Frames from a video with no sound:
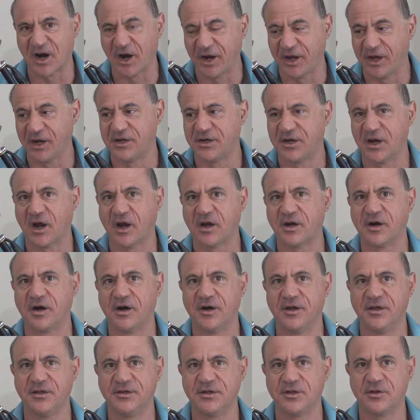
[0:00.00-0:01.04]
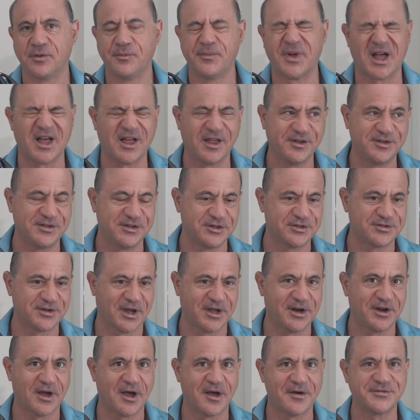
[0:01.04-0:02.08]
architecture is either balancing
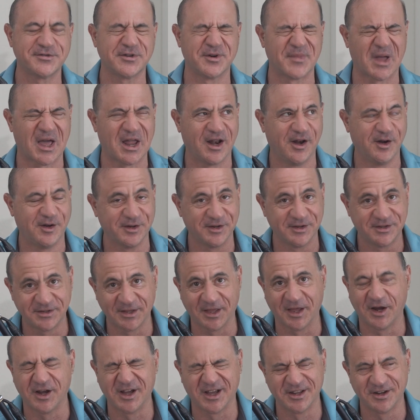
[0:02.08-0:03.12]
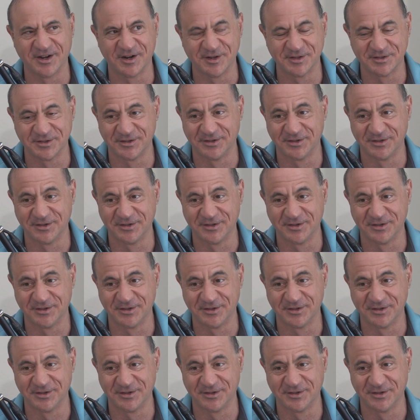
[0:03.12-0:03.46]
trade-offs or managing stakeholders,